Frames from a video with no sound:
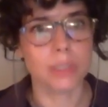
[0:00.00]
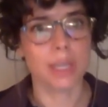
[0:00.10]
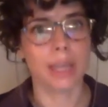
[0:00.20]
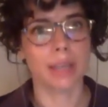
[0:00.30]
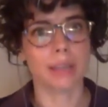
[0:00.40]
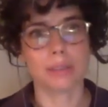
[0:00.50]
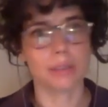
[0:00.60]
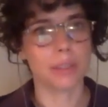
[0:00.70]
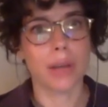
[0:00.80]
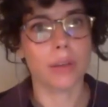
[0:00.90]
and you know
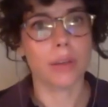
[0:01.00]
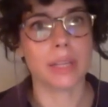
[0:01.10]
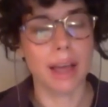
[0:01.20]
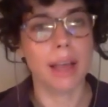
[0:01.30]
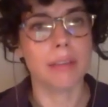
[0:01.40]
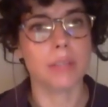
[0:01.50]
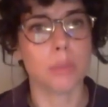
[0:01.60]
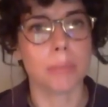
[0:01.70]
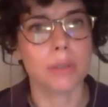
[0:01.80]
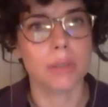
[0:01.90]
healthy lives are
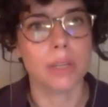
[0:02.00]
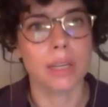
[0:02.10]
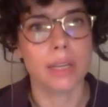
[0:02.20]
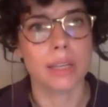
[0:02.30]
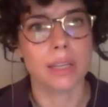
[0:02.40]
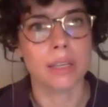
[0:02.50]
built and i think